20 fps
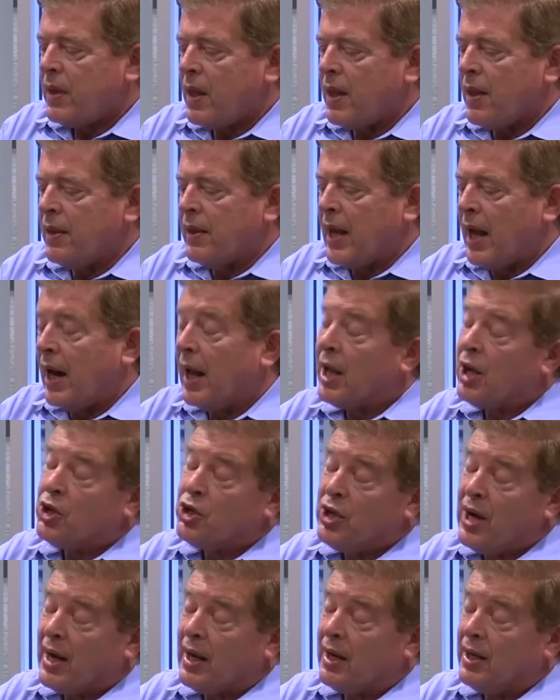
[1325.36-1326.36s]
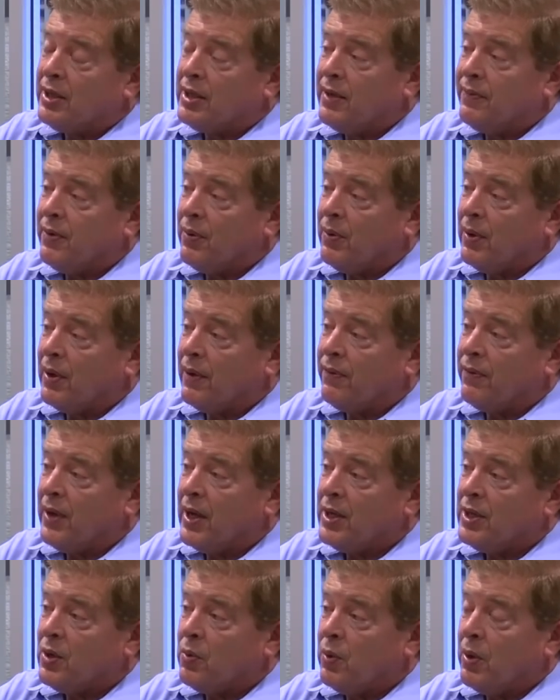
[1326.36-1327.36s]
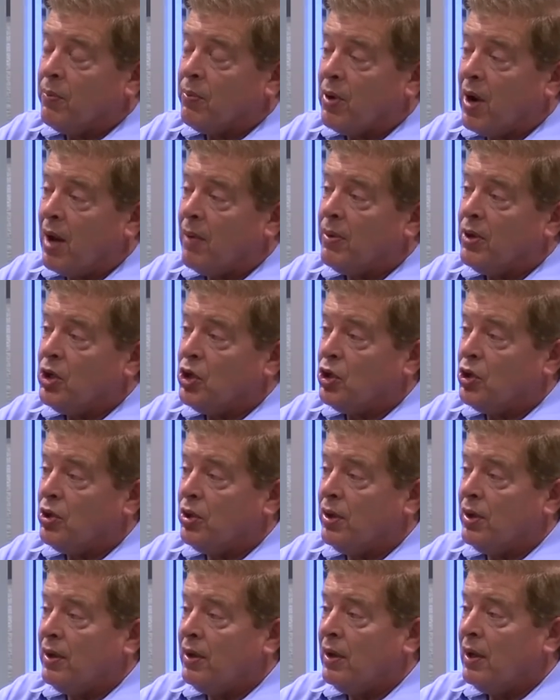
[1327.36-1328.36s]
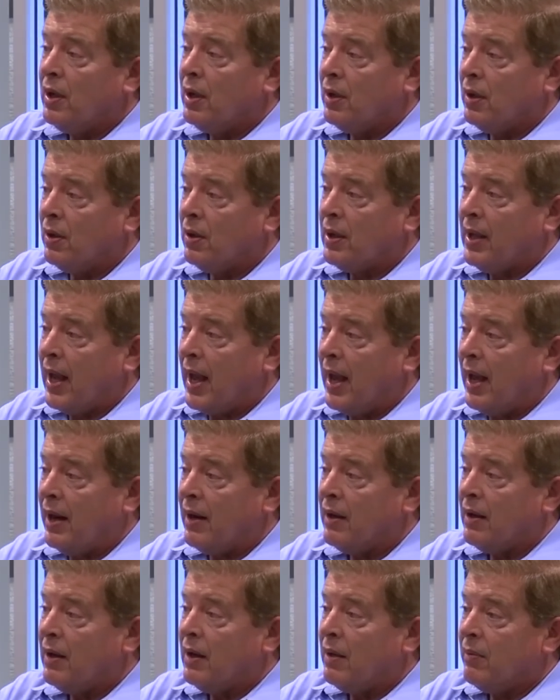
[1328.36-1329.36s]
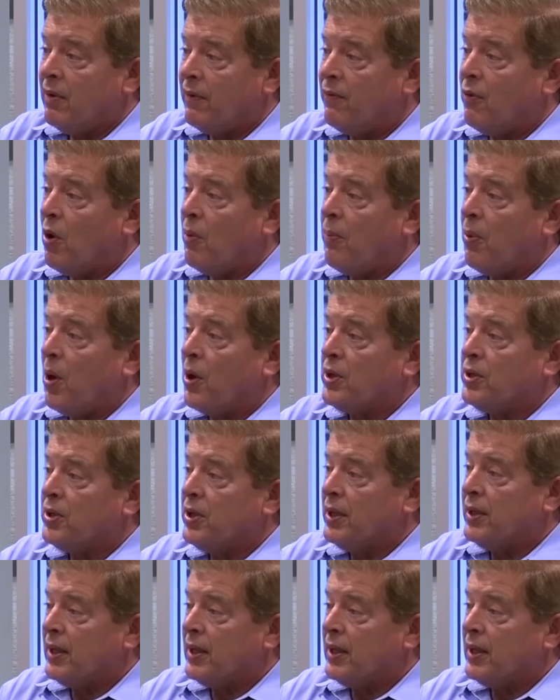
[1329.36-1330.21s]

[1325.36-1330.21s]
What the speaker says: kind of like a checklist, if you will, of things that we probably should look at before purchasing the